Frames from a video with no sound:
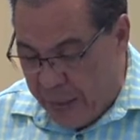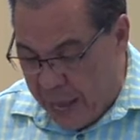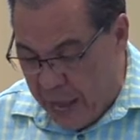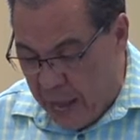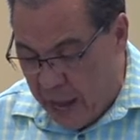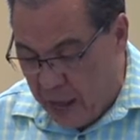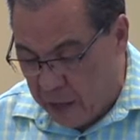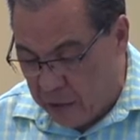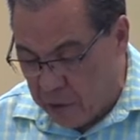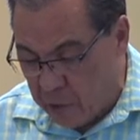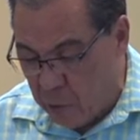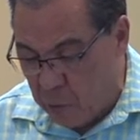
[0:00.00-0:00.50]

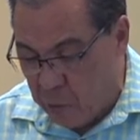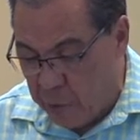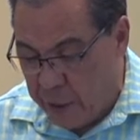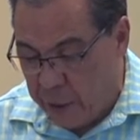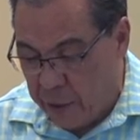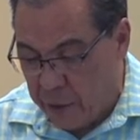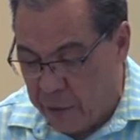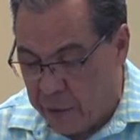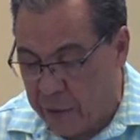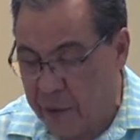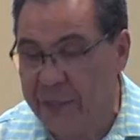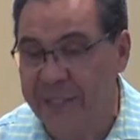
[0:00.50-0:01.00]
Bel
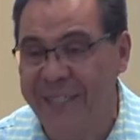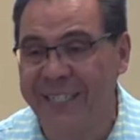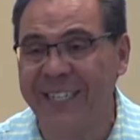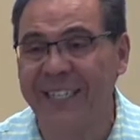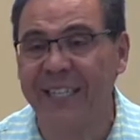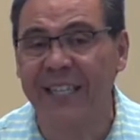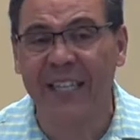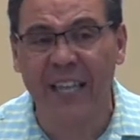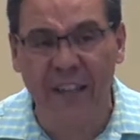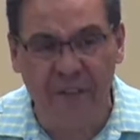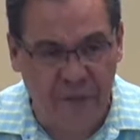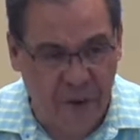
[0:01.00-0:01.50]
will
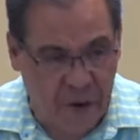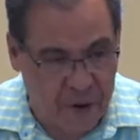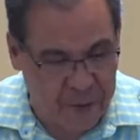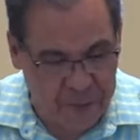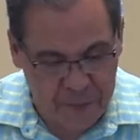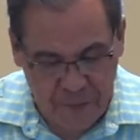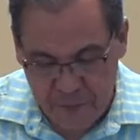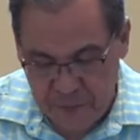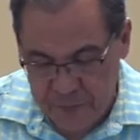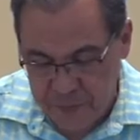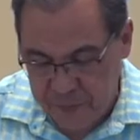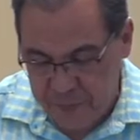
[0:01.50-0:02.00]
deliver.
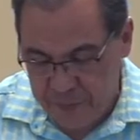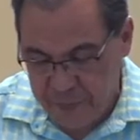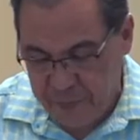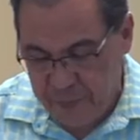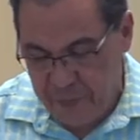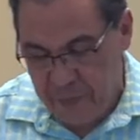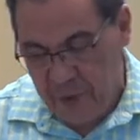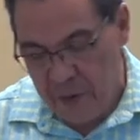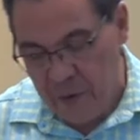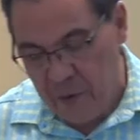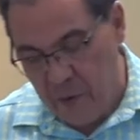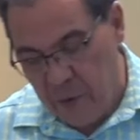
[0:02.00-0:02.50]

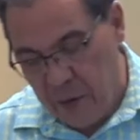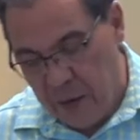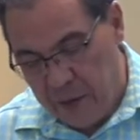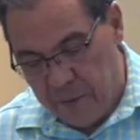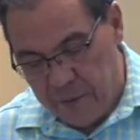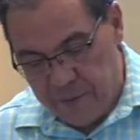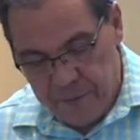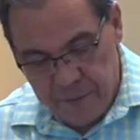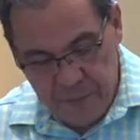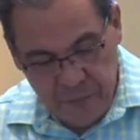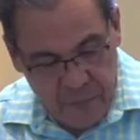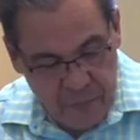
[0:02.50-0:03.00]

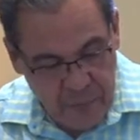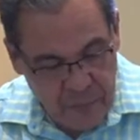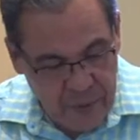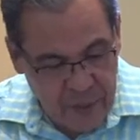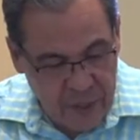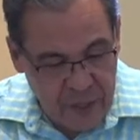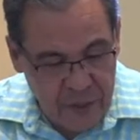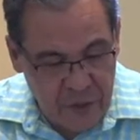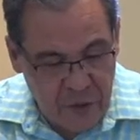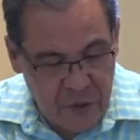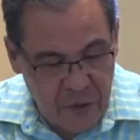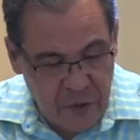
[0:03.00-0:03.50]
Well,
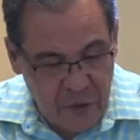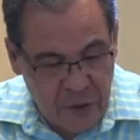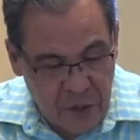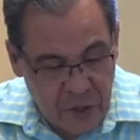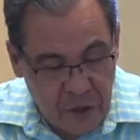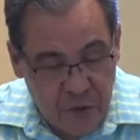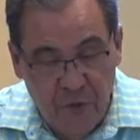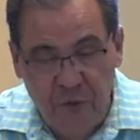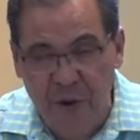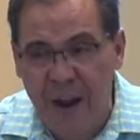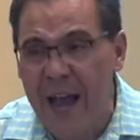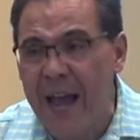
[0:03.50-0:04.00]
as you
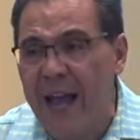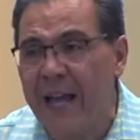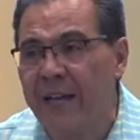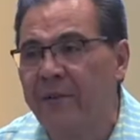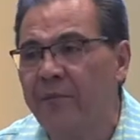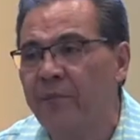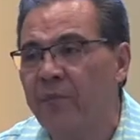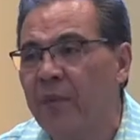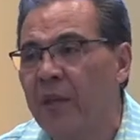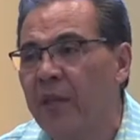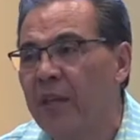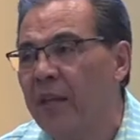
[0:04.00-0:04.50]
just
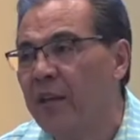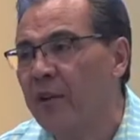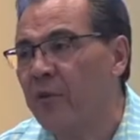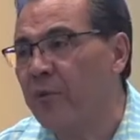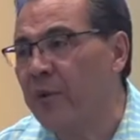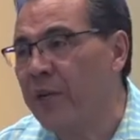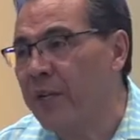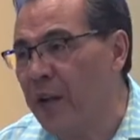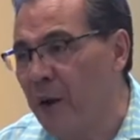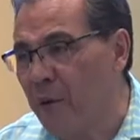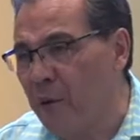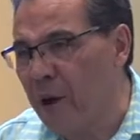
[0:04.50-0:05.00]
read,
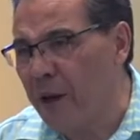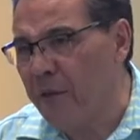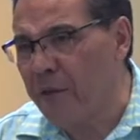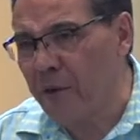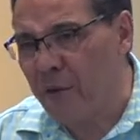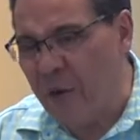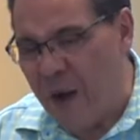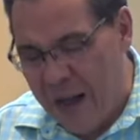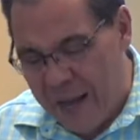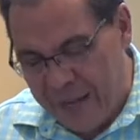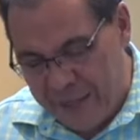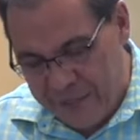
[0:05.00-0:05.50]
we know
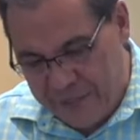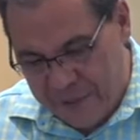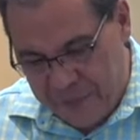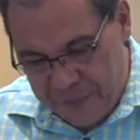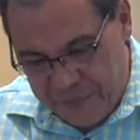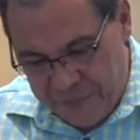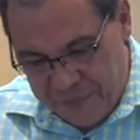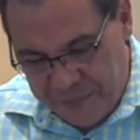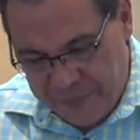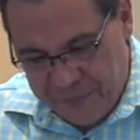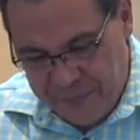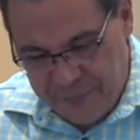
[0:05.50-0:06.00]
otherwise.
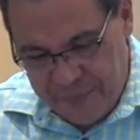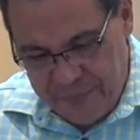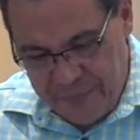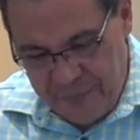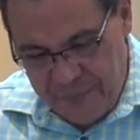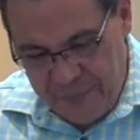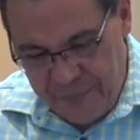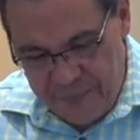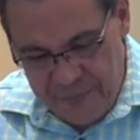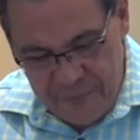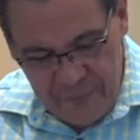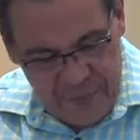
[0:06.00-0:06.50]

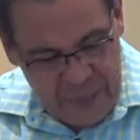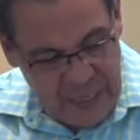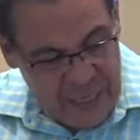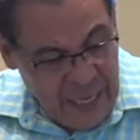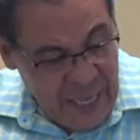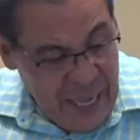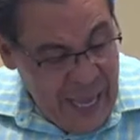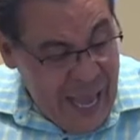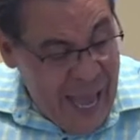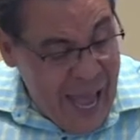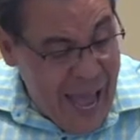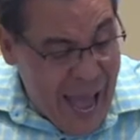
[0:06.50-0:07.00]

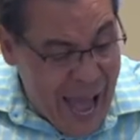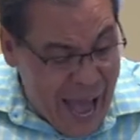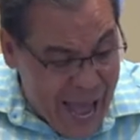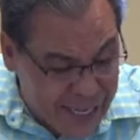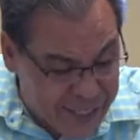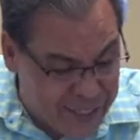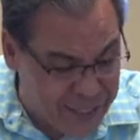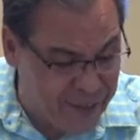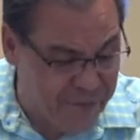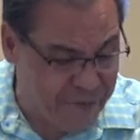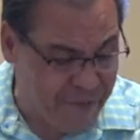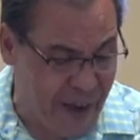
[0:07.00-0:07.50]

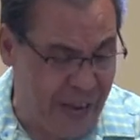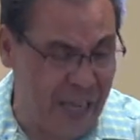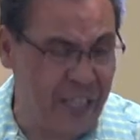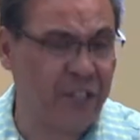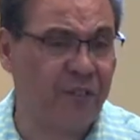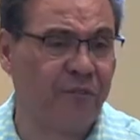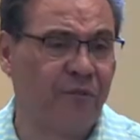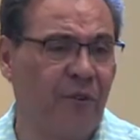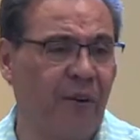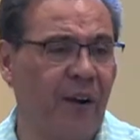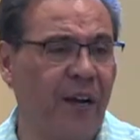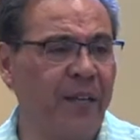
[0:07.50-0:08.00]
As the
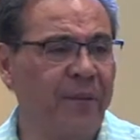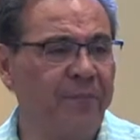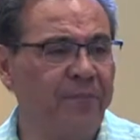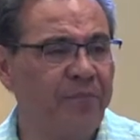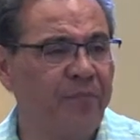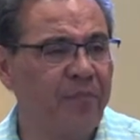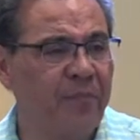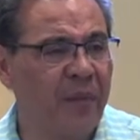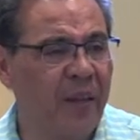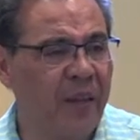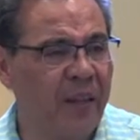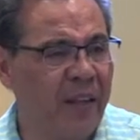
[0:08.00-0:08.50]
viceroy,
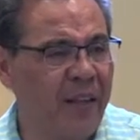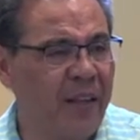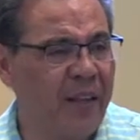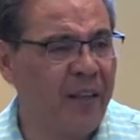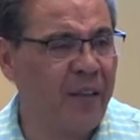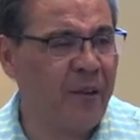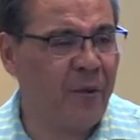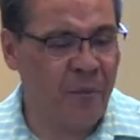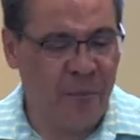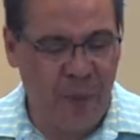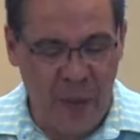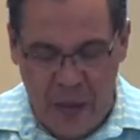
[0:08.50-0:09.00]

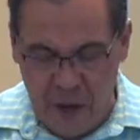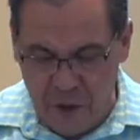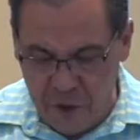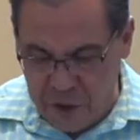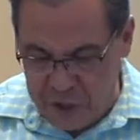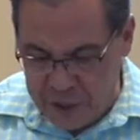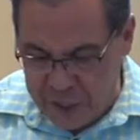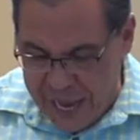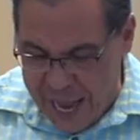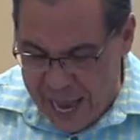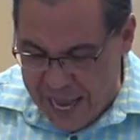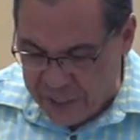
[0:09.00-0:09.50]

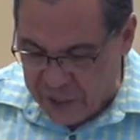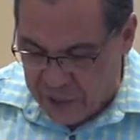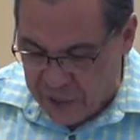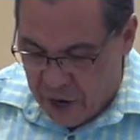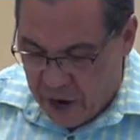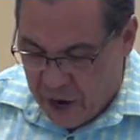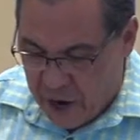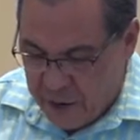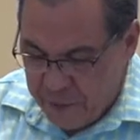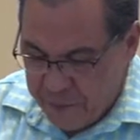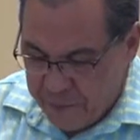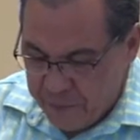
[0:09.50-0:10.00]

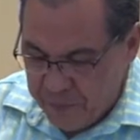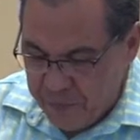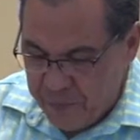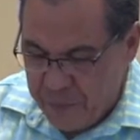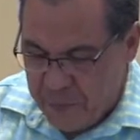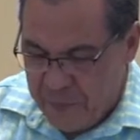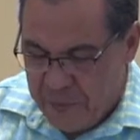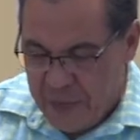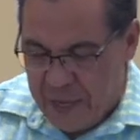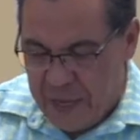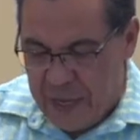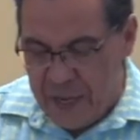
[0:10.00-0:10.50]
Belshazzar
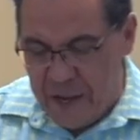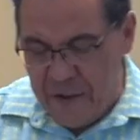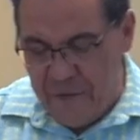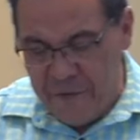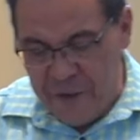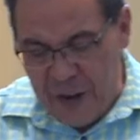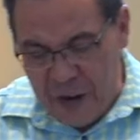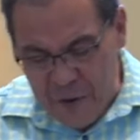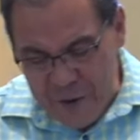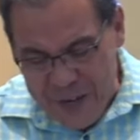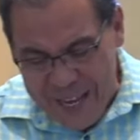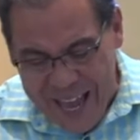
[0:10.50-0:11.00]

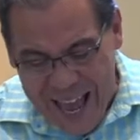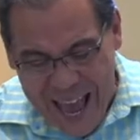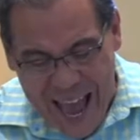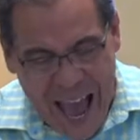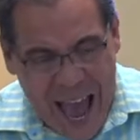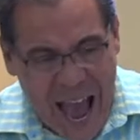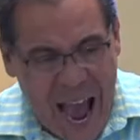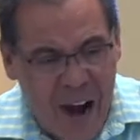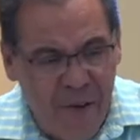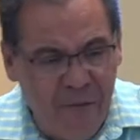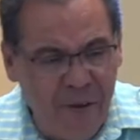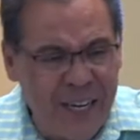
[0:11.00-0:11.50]
very
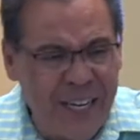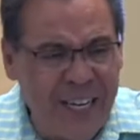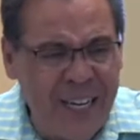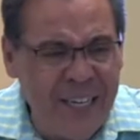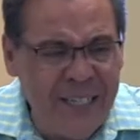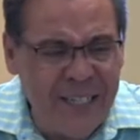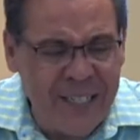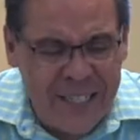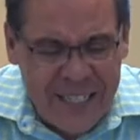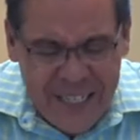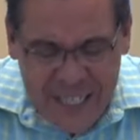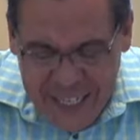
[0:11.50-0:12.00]

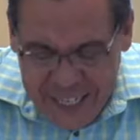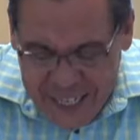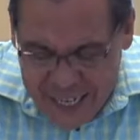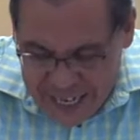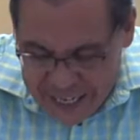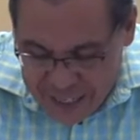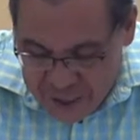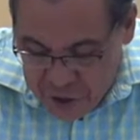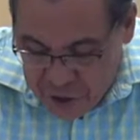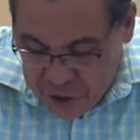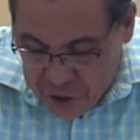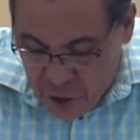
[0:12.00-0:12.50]
arrogantly
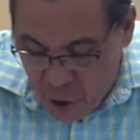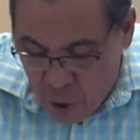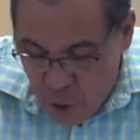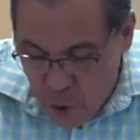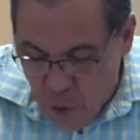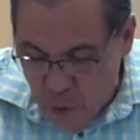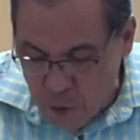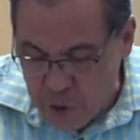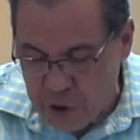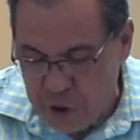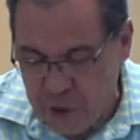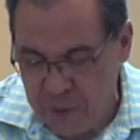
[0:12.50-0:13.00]

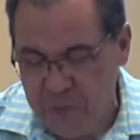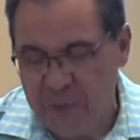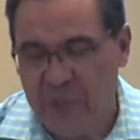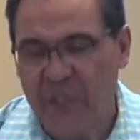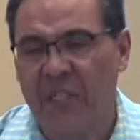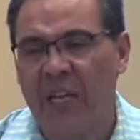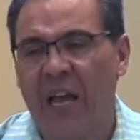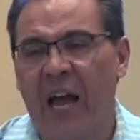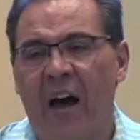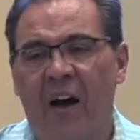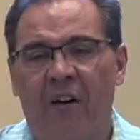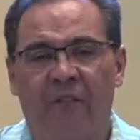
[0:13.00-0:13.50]
indulged
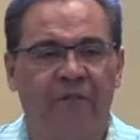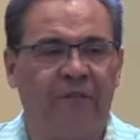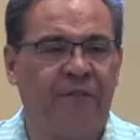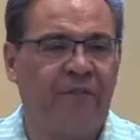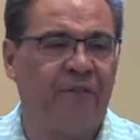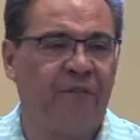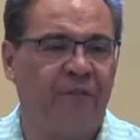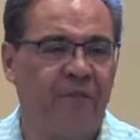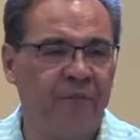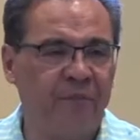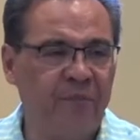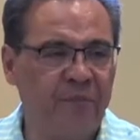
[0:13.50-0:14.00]

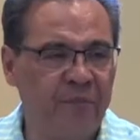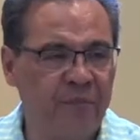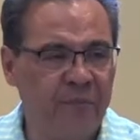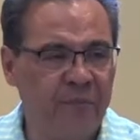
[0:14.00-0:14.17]
himself.